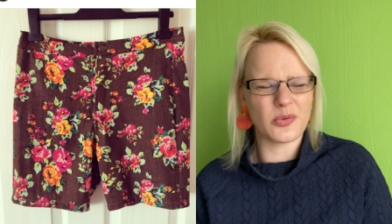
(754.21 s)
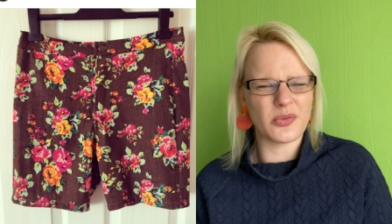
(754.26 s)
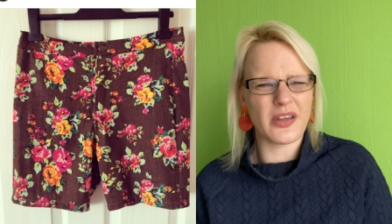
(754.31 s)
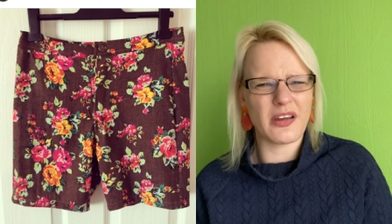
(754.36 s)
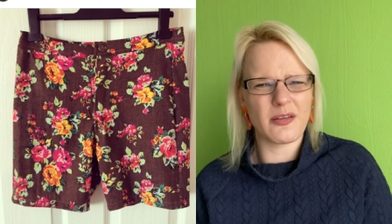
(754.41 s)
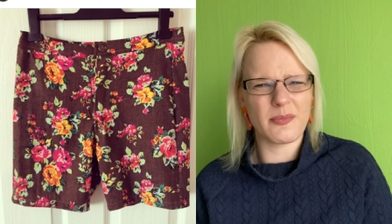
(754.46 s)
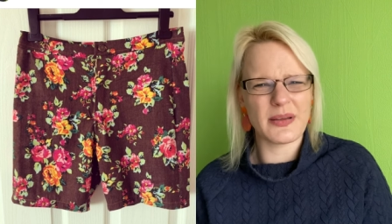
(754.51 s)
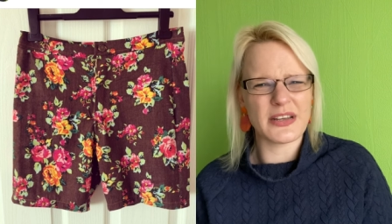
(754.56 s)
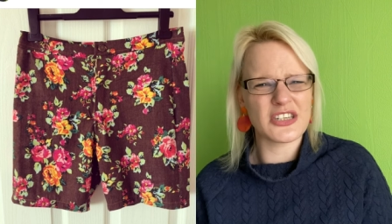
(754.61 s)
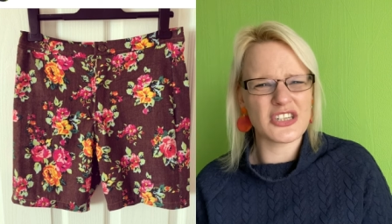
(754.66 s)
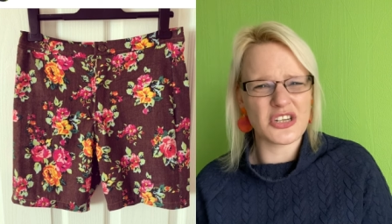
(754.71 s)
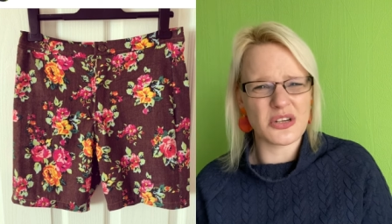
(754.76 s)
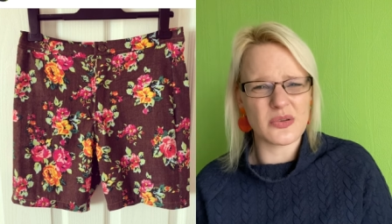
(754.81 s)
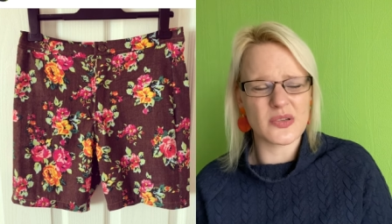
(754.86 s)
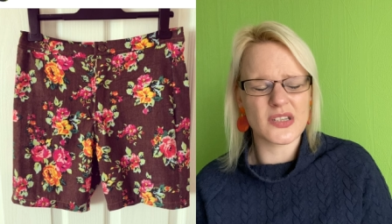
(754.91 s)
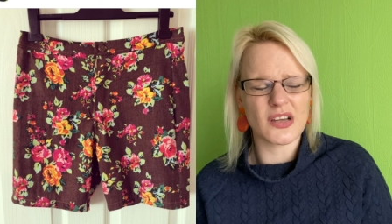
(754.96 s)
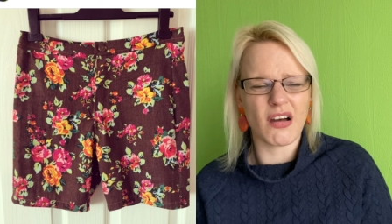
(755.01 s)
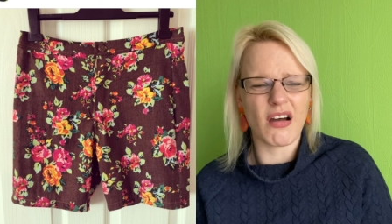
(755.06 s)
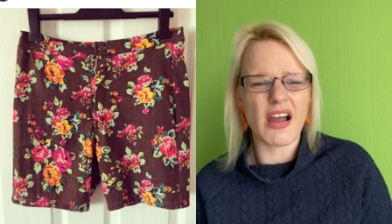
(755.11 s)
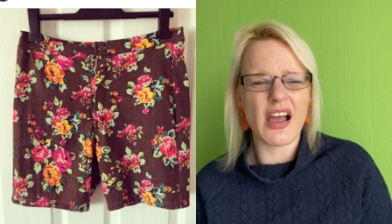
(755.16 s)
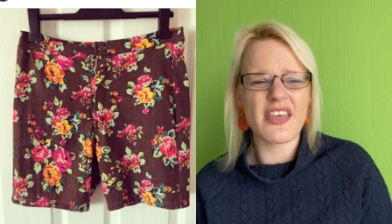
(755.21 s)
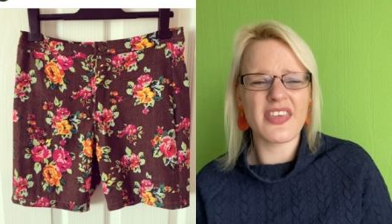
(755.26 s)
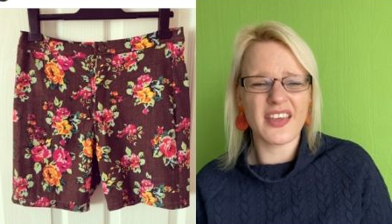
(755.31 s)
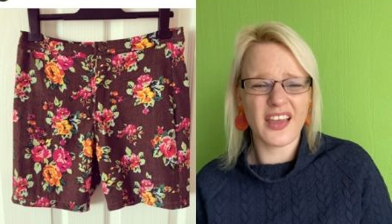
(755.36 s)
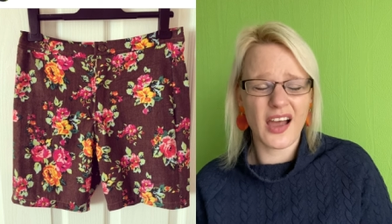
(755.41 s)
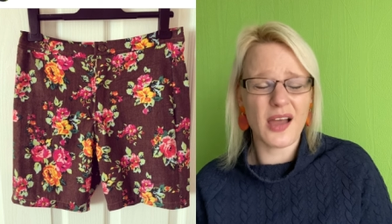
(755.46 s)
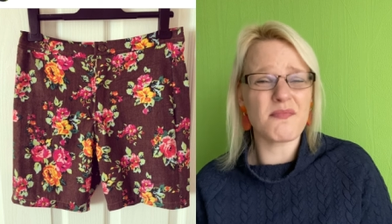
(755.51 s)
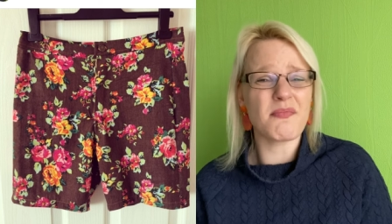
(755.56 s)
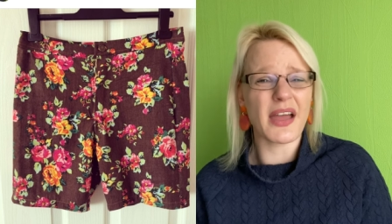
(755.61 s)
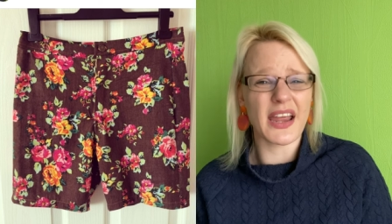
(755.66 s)
They're a bit too tight. I
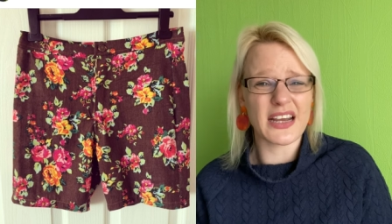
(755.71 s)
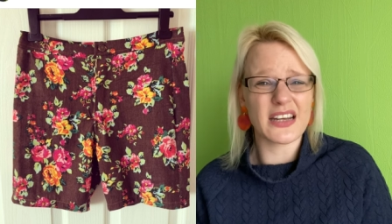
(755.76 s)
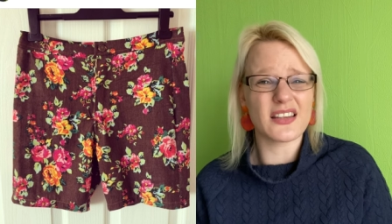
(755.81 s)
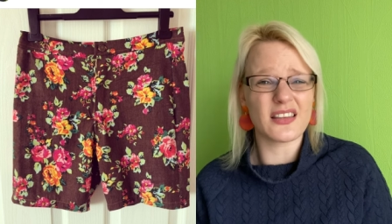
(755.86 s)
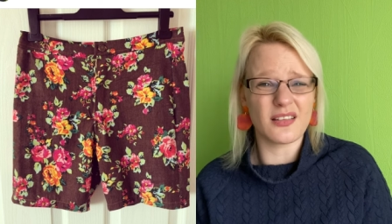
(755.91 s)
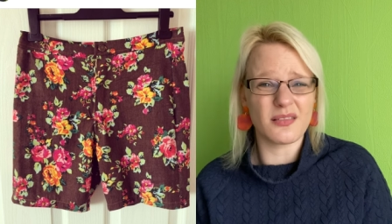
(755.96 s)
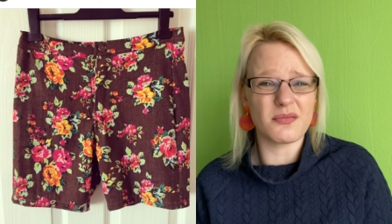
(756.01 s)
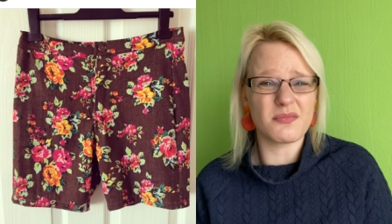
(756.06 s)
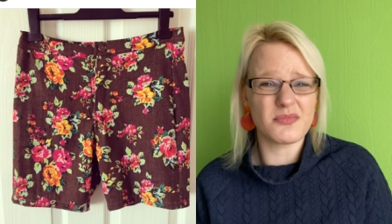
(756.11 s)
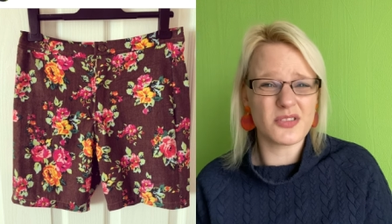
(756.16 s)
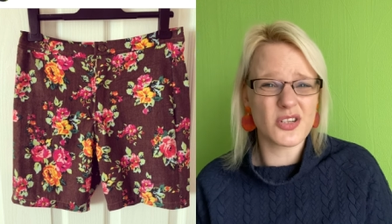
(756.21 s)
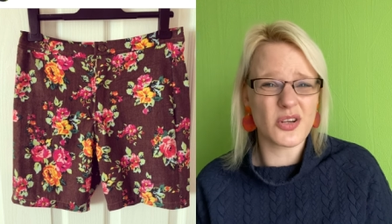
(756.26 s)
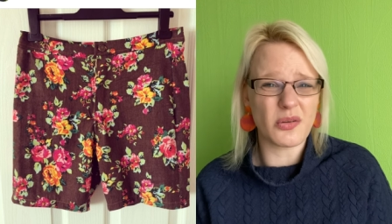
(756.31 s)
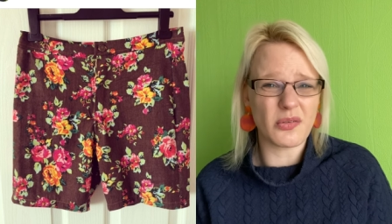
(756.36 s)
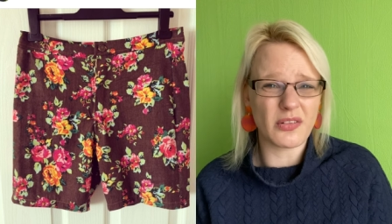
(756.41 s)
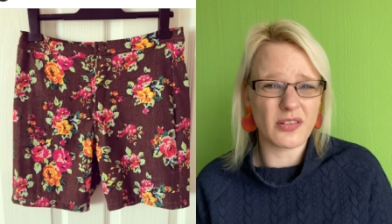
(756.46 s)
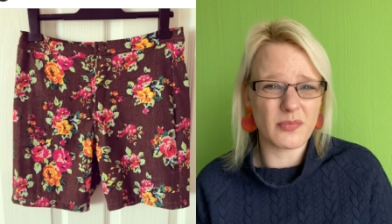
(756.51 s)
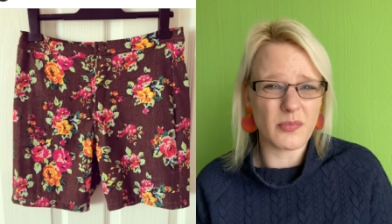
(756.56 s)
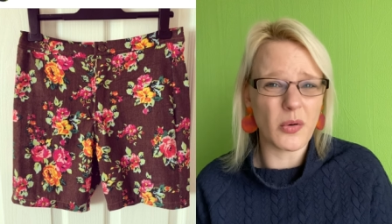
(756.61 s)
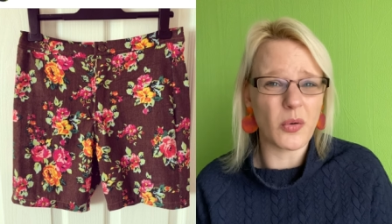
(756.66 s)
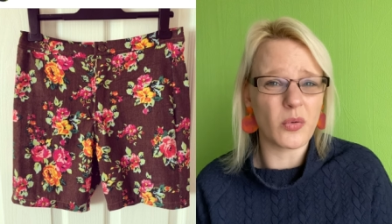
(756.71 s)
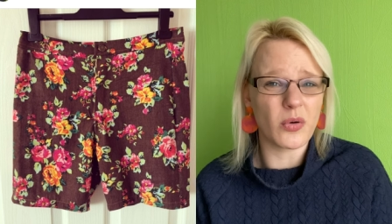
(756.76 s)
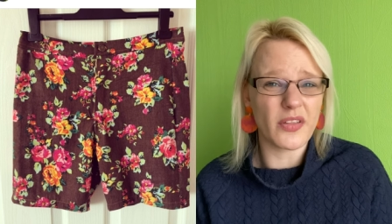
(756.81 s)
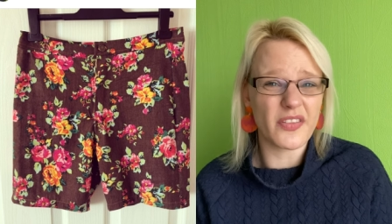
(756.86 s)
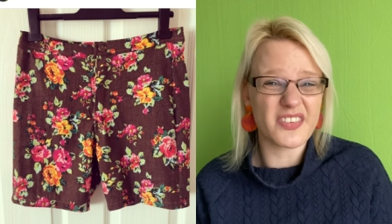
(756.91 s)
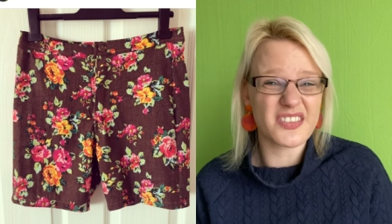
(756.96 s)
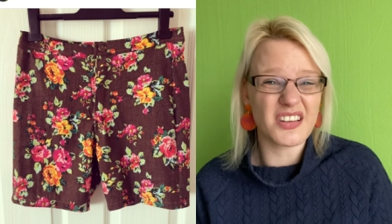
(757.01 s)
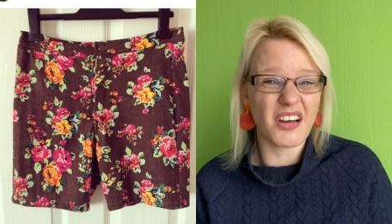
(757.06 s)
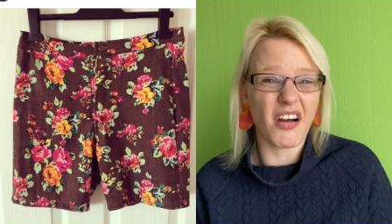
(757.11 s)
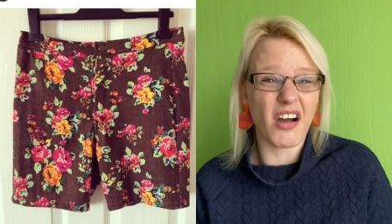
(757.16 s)
think I made them too small at
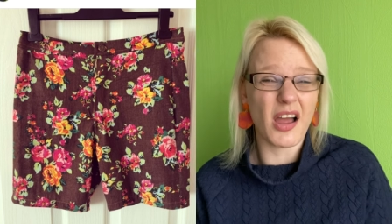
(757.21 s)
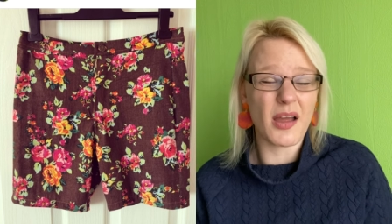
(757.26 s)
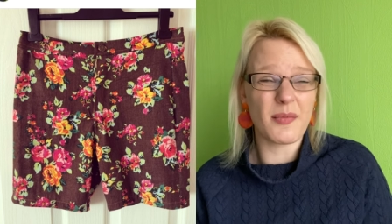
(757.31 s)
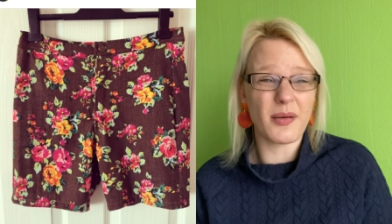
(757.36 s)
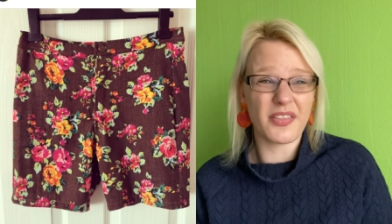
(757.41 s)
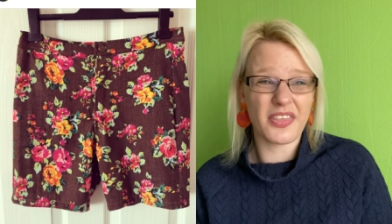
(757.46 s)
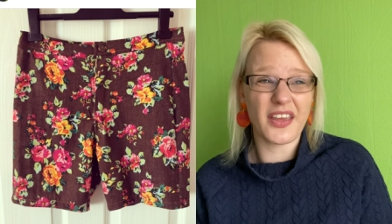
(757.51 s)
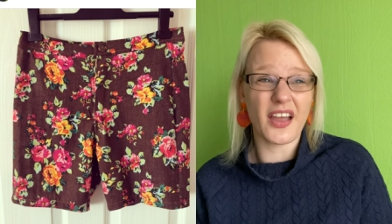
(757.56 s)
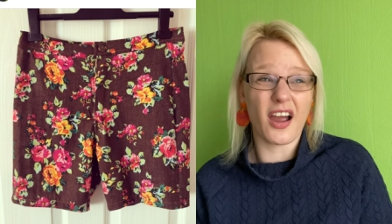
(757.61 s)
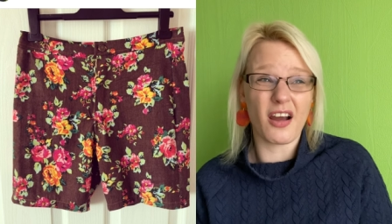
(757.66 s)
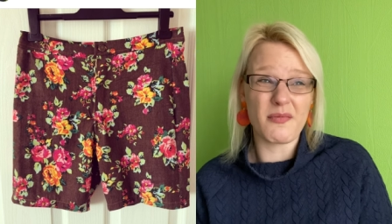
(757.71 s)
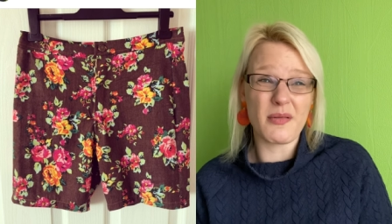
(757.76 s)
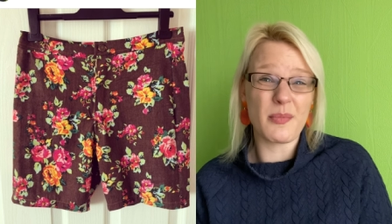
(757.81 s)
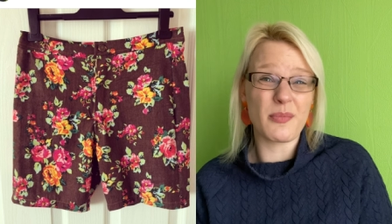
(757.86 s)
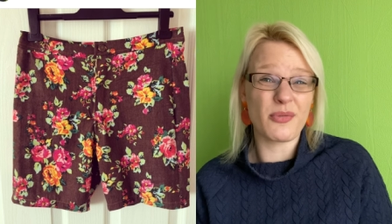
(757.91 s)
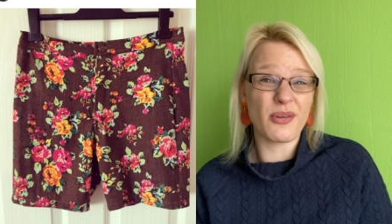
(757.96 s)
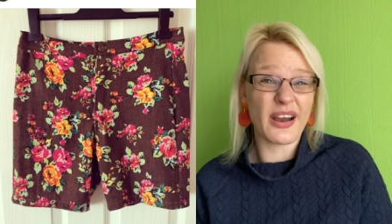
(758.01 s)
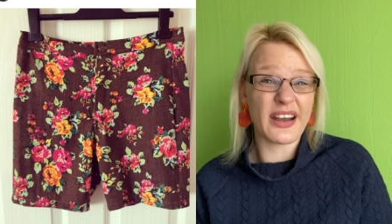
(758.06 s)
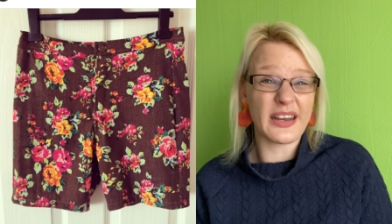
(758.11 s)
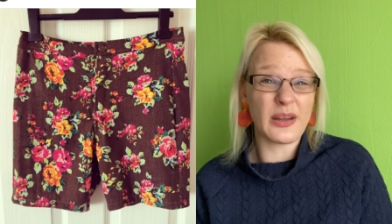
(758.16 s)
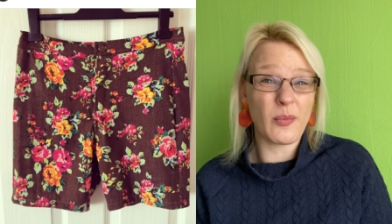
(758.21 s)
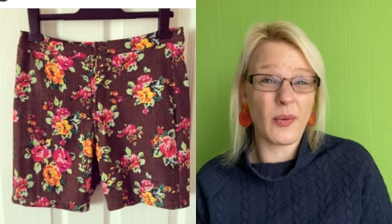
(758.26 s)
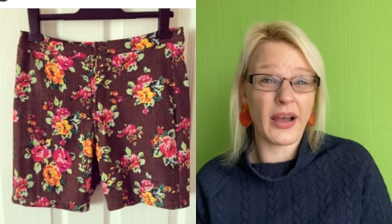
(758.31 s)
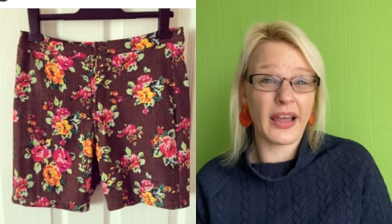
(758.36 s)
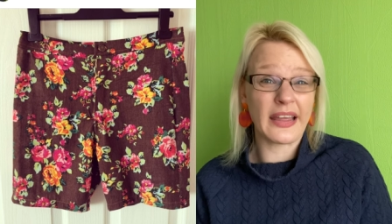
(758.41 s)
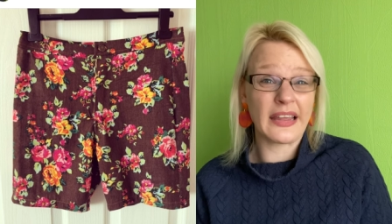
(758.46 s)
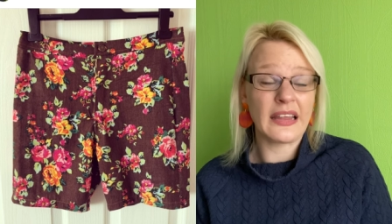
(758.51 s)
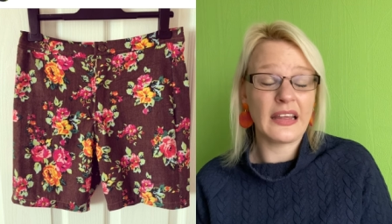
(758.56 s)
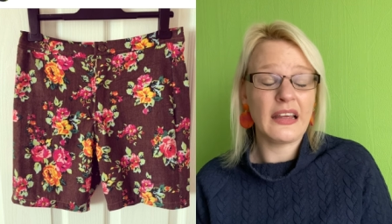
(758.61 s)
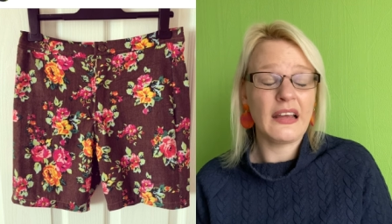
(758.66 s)
the time. I think I remember
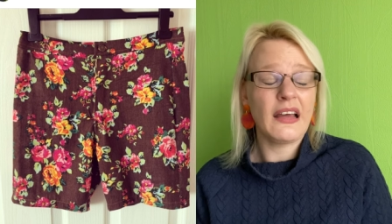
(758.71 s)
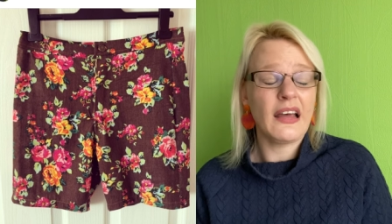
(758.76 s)
anyway.